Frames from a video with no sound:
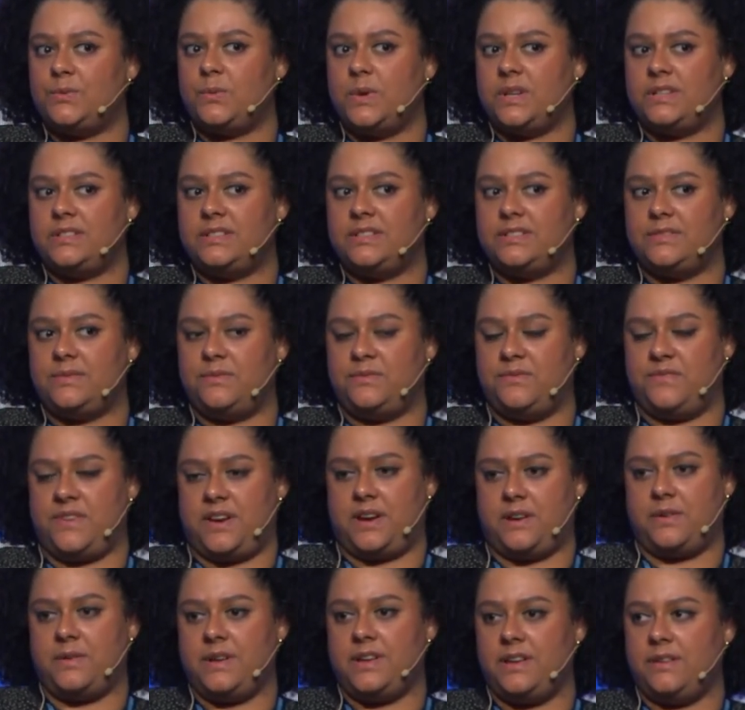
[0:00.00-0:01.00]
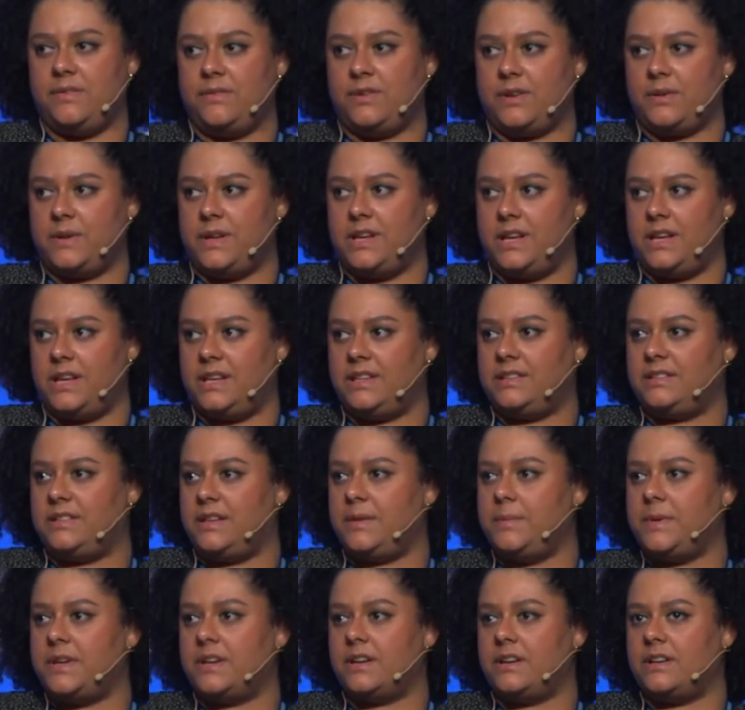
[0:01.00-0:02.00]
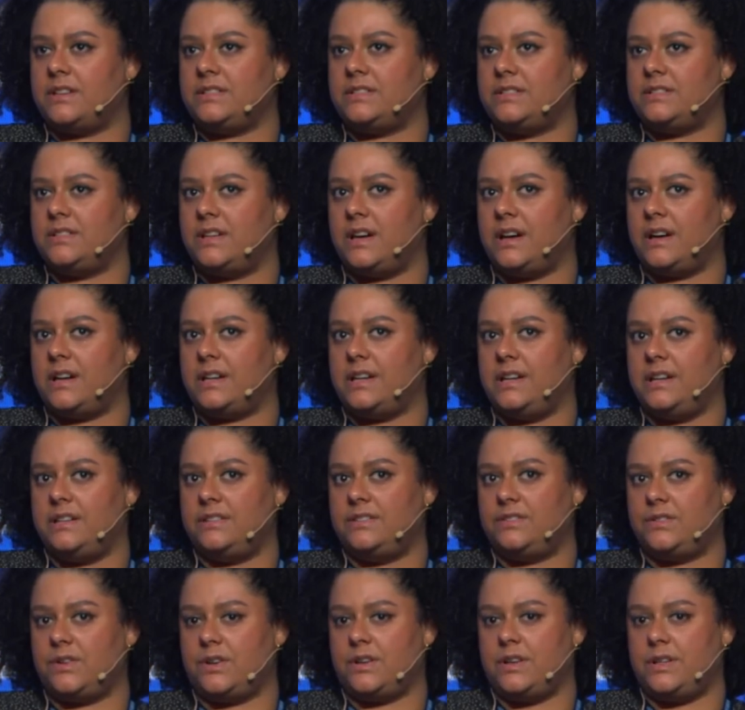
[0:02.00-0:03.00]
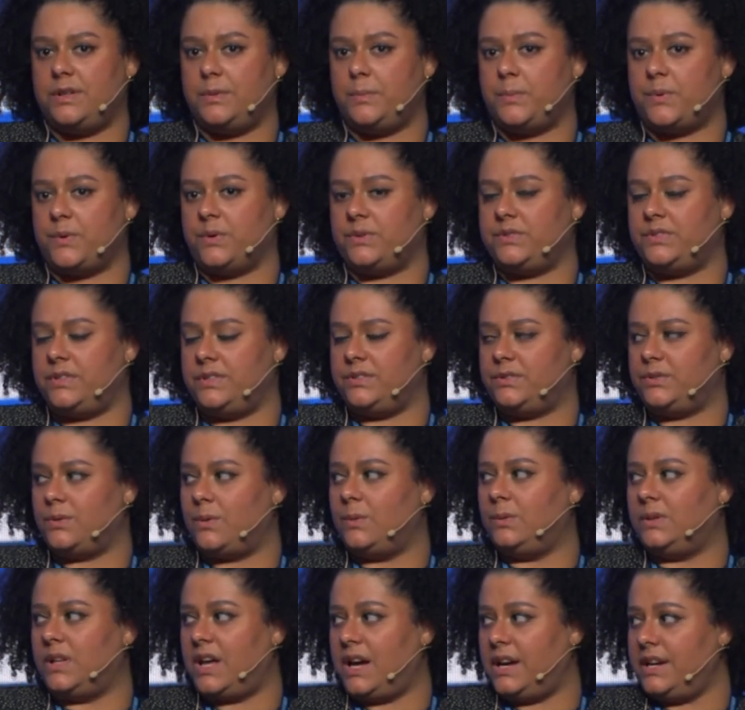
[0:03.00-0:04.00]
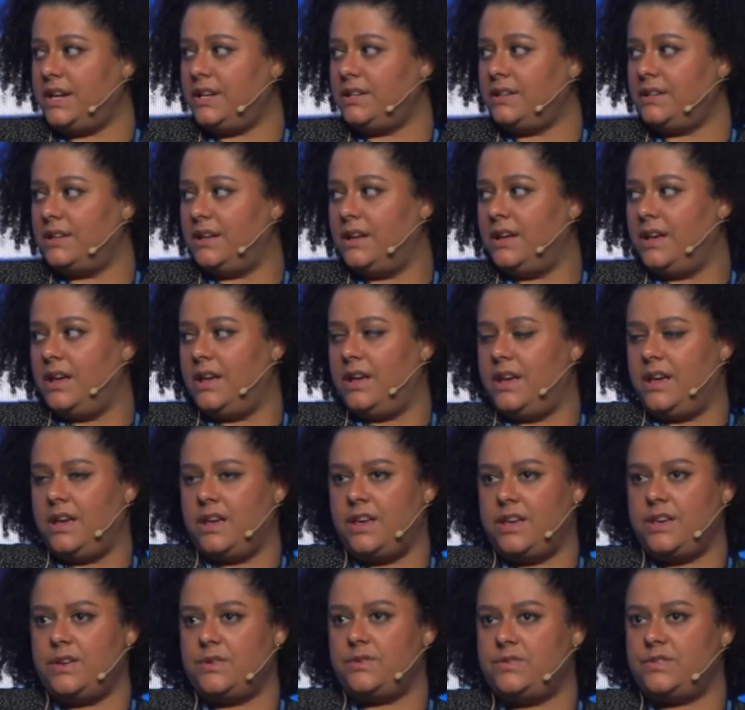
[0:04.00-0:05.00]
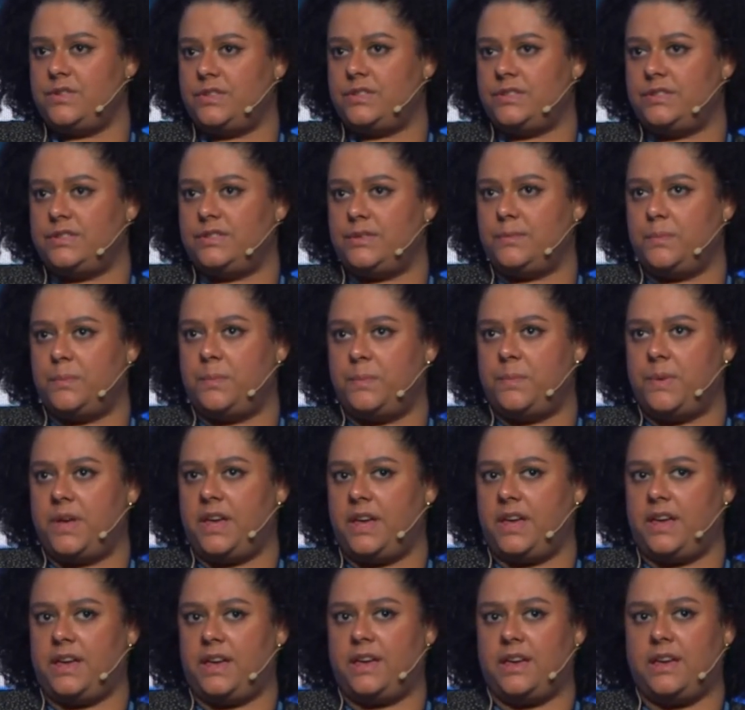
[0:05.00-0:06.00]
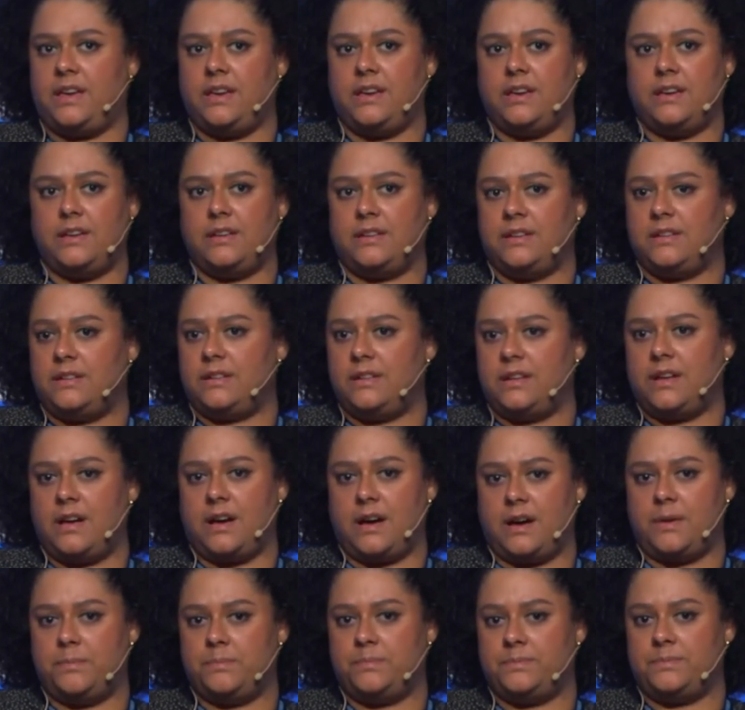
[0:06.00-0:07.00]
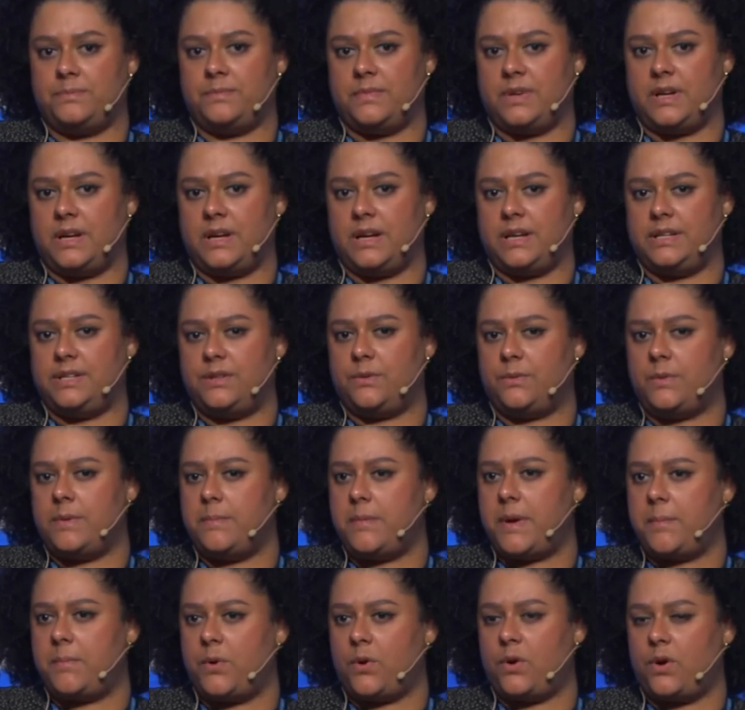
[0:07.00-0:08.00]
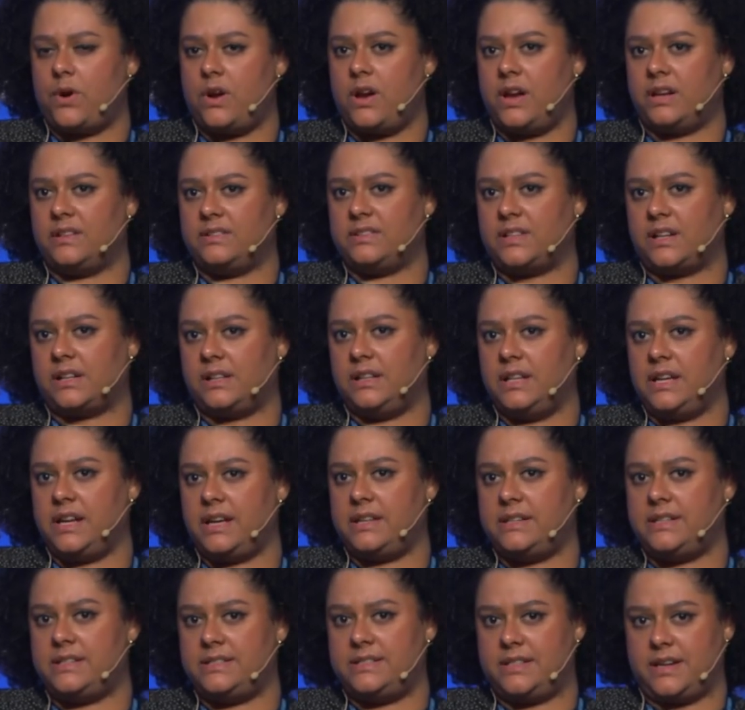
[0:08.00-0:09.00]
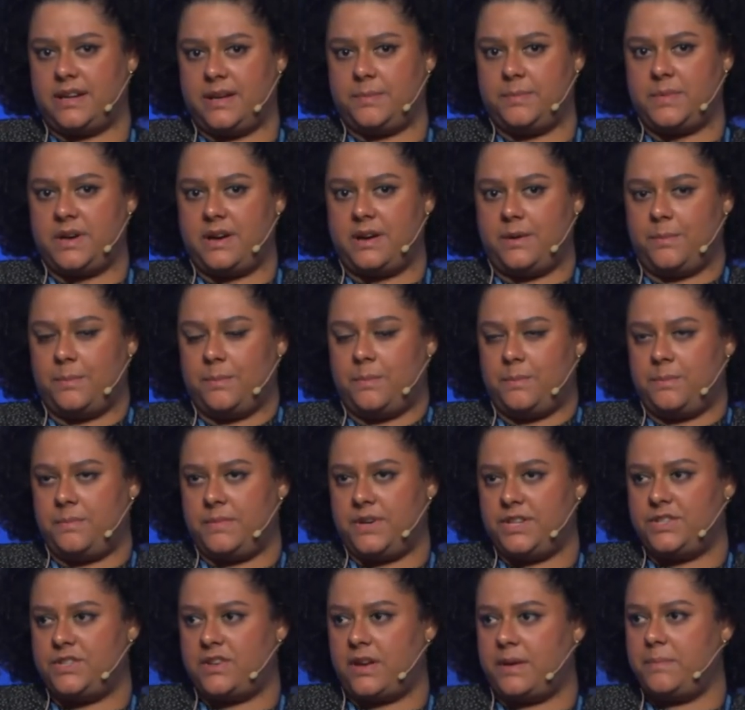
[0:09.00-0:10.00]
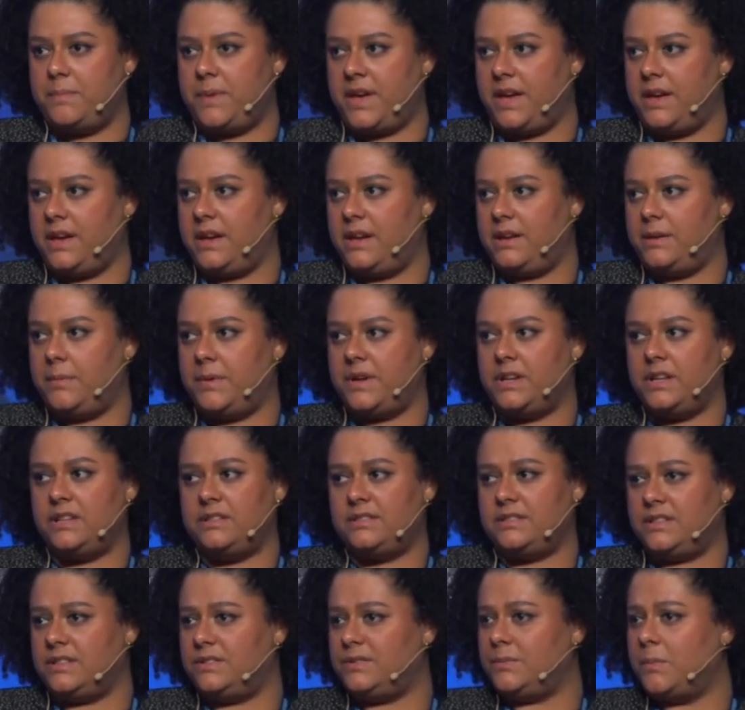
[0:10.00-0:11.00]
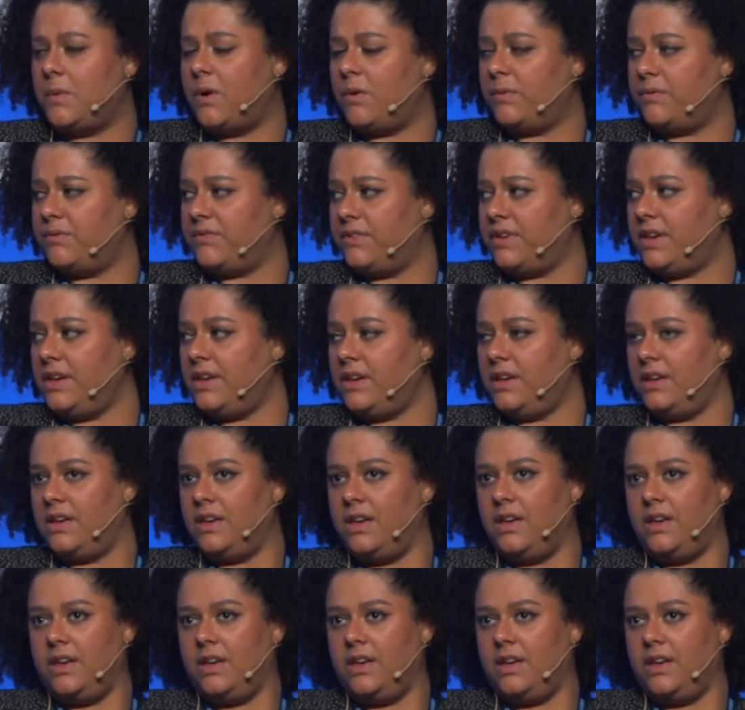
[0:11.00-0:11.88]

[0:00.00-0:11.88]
It was very, very easy because I started the process online. You just pay, I don't remember exactly at the time how much I paid, but it's a small fee.